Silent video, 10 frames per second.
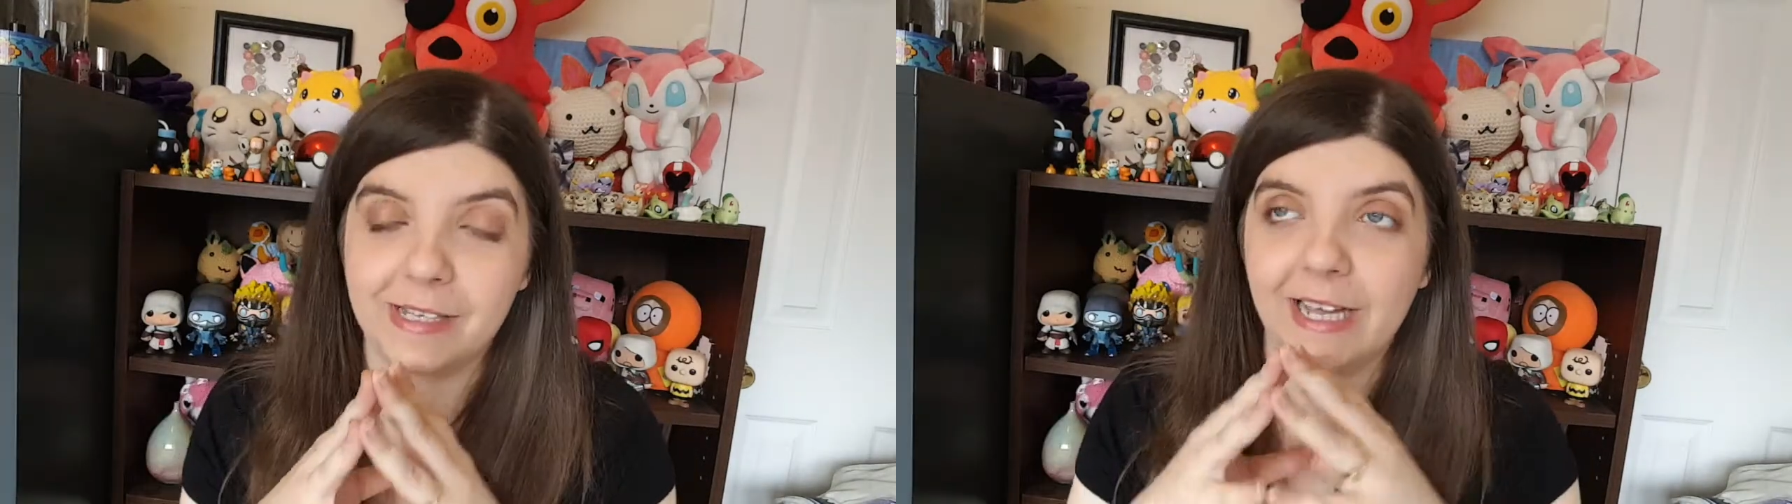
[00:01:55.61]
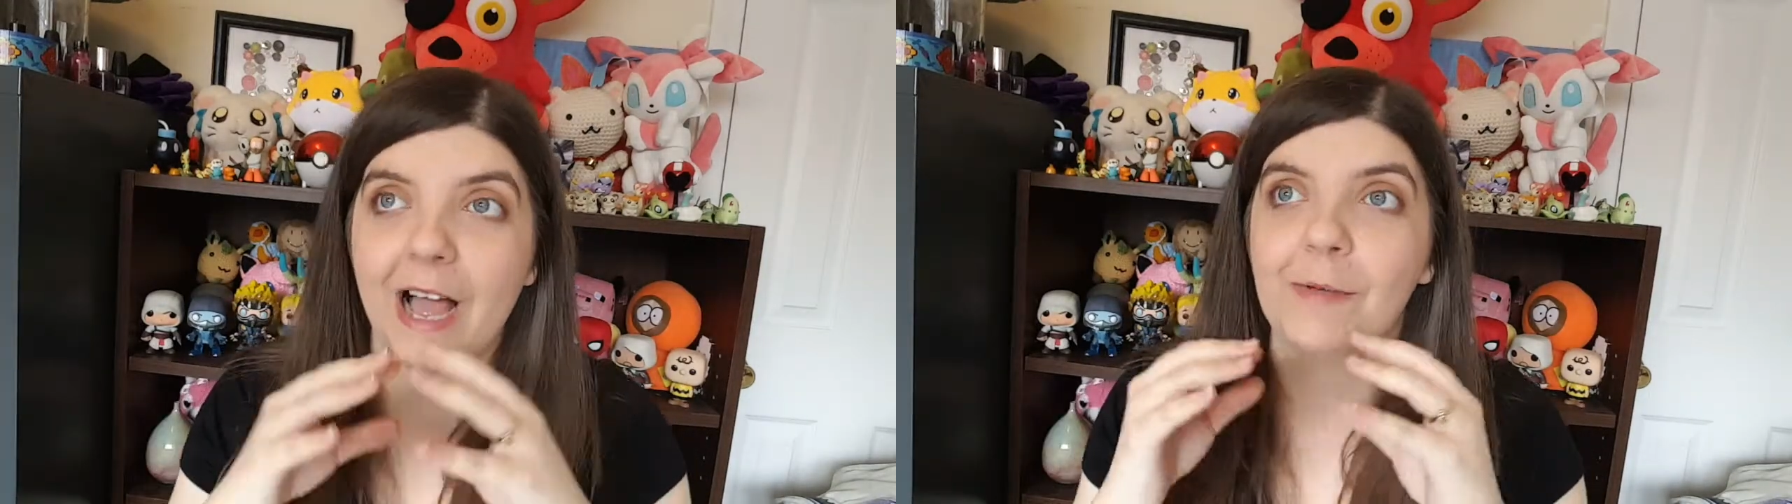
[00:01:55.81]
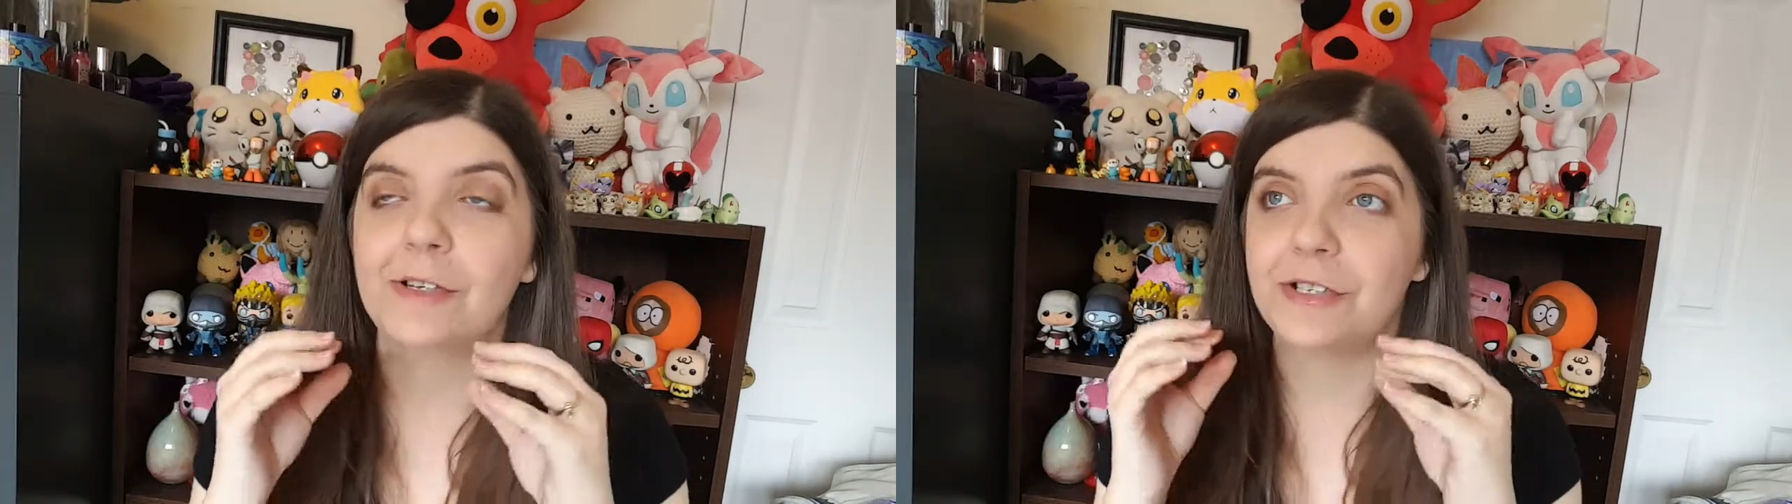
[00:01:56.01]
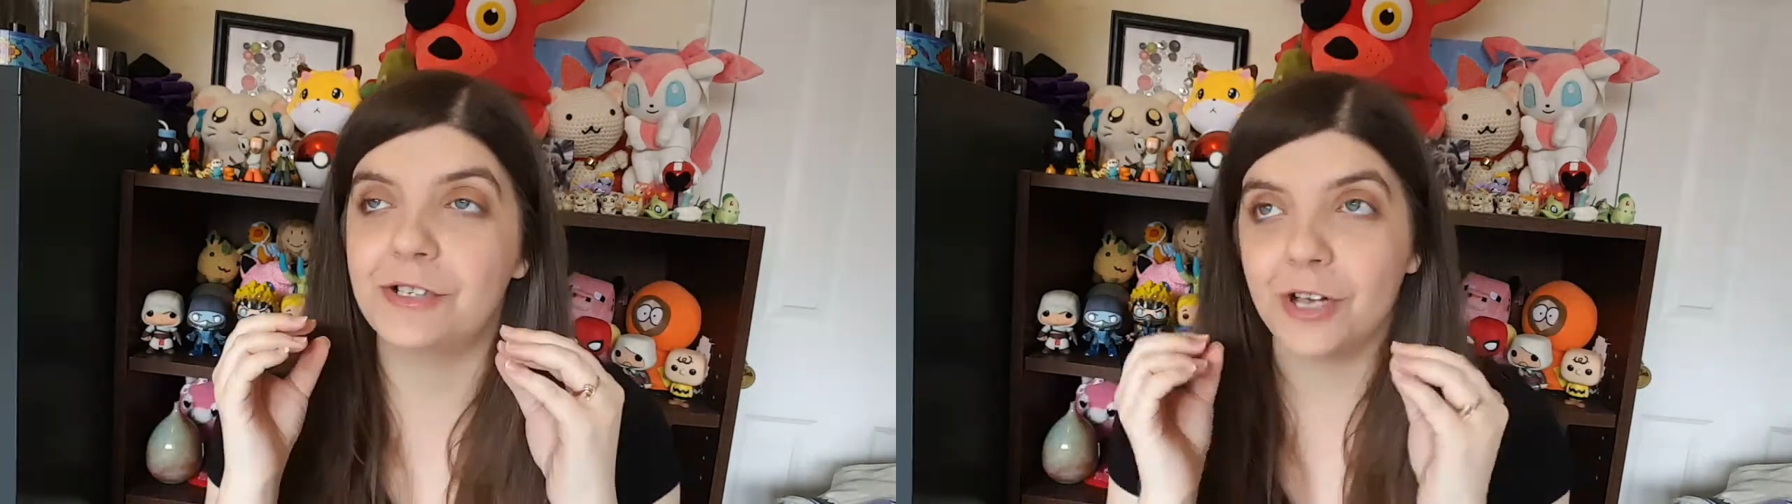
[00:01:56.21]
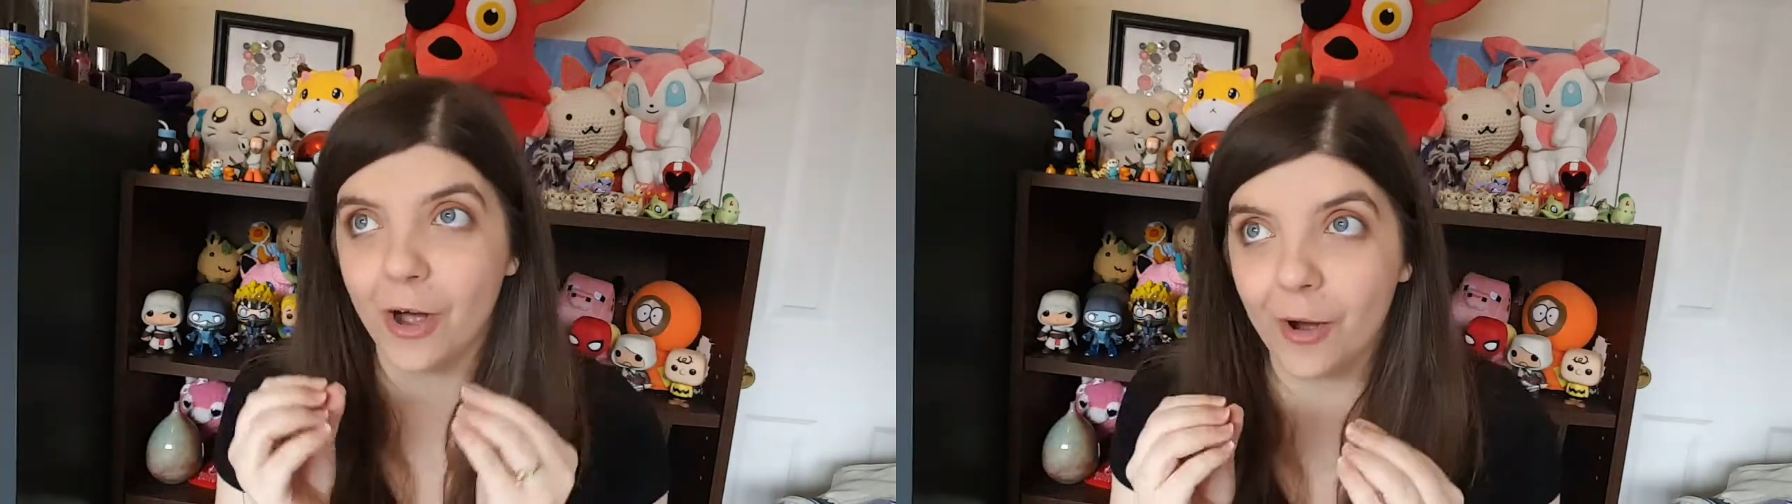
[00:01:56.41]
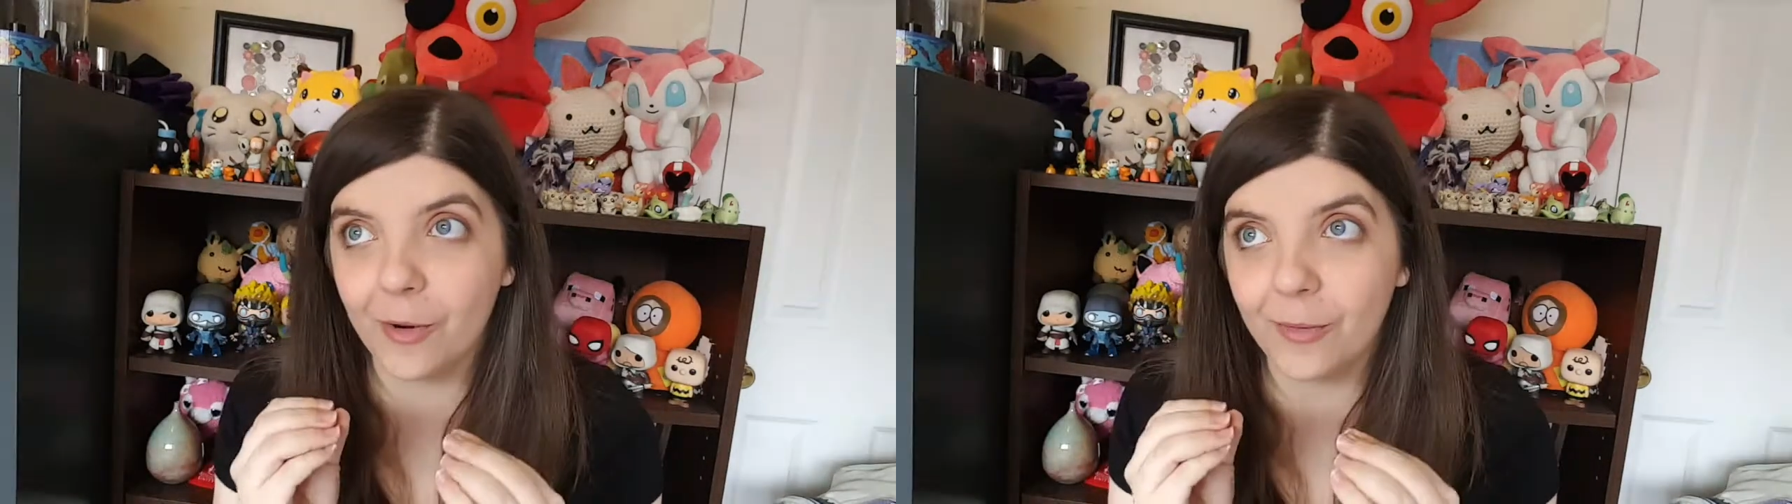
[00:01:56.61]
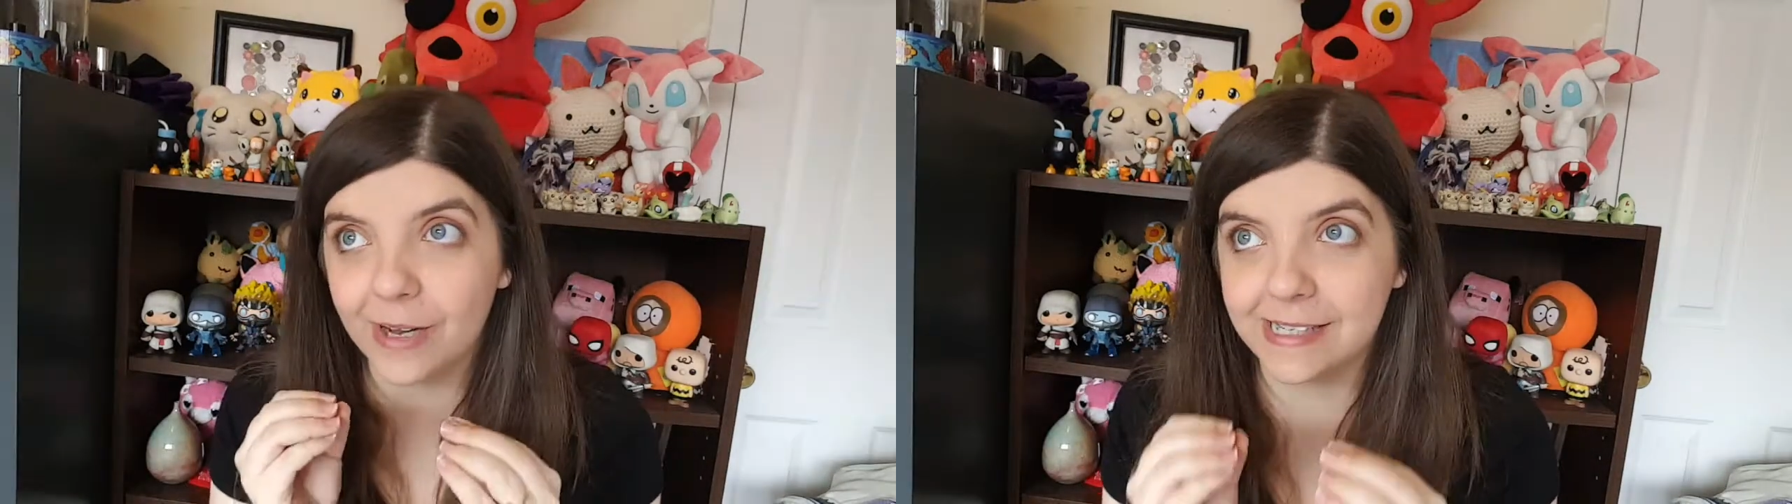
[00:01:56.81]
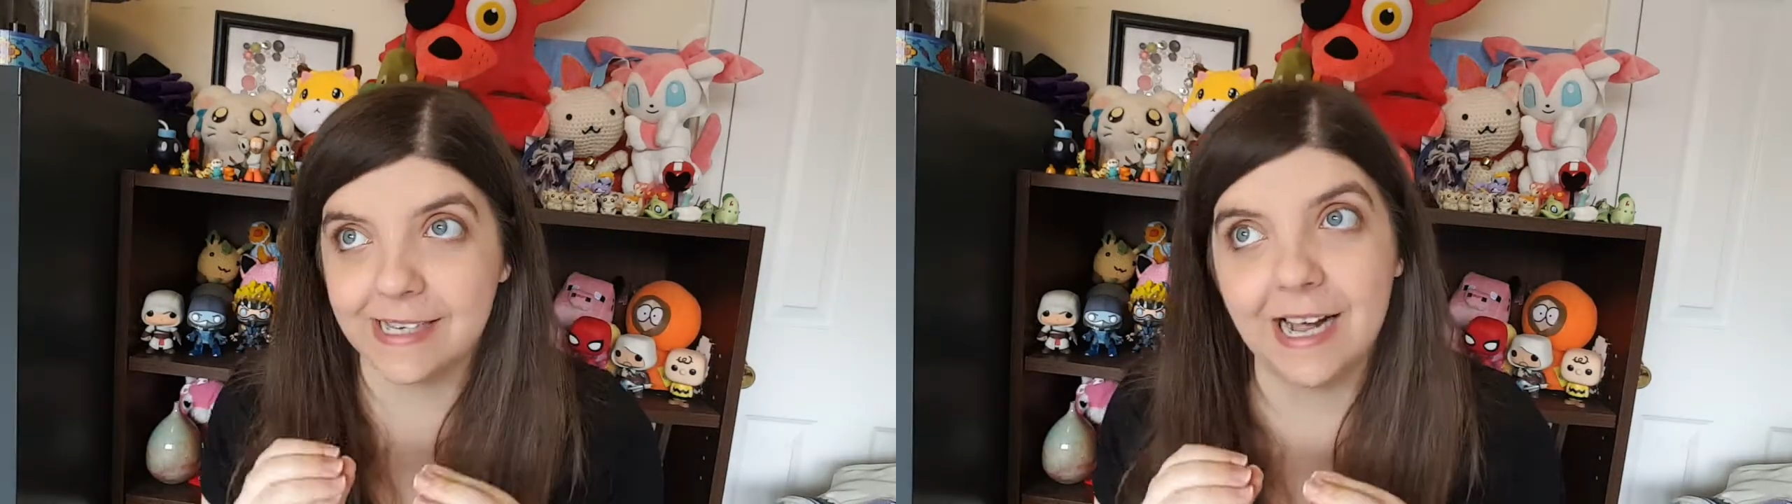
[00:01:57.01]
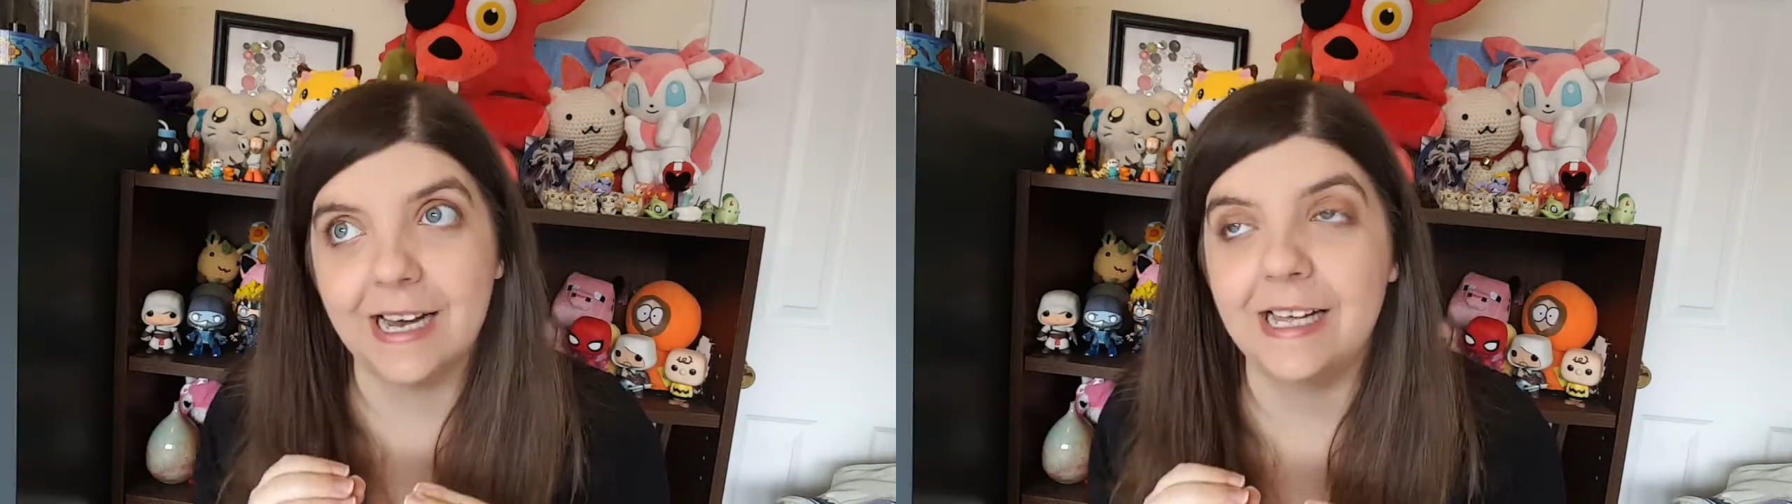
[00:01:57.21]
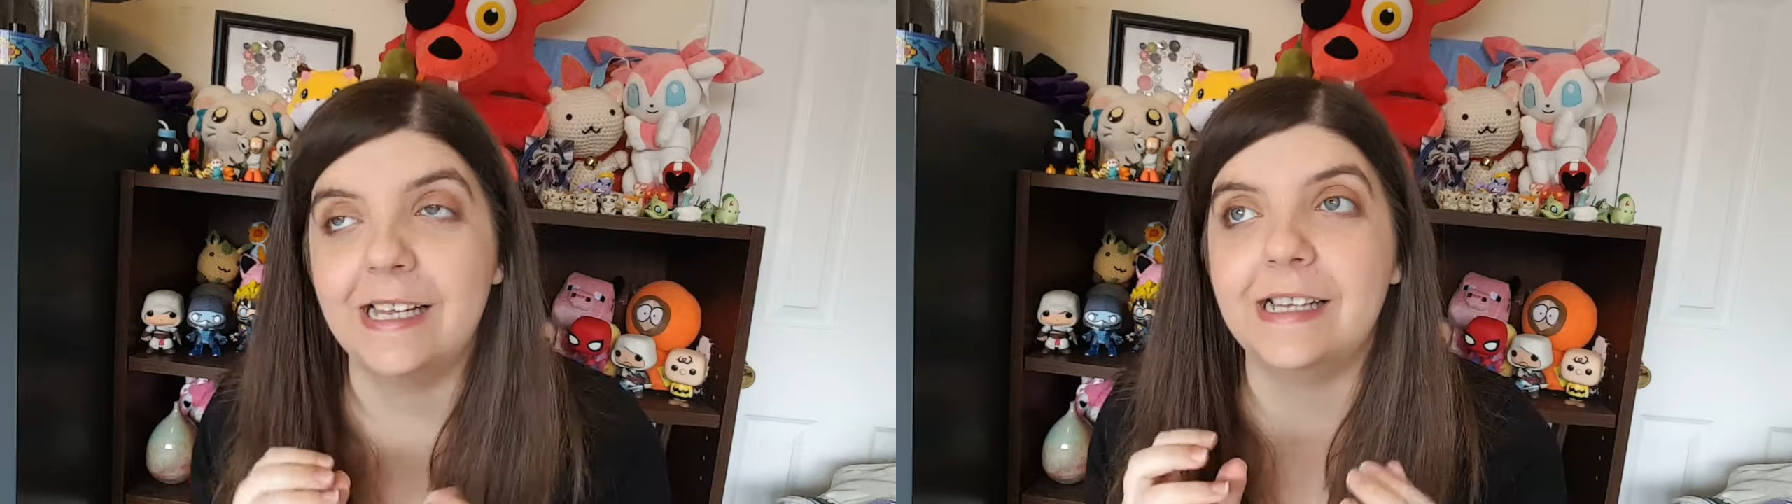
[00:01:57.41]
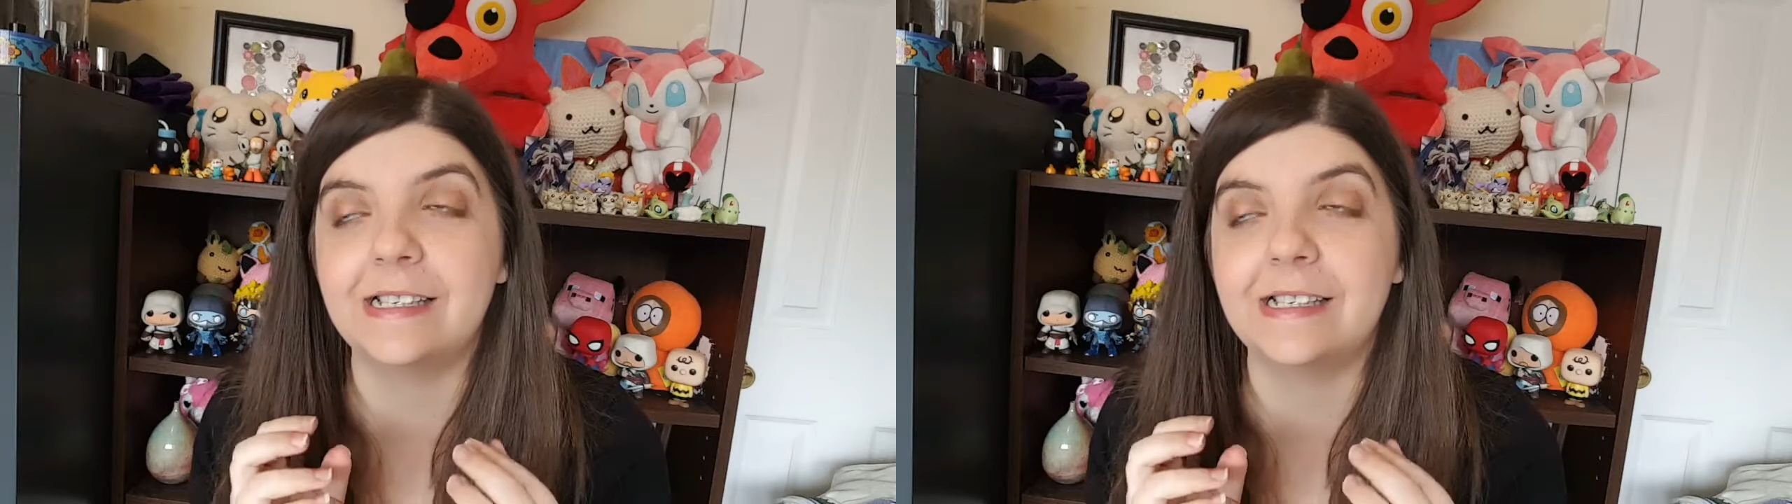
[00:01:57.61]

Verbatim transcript: Like, I was so excited.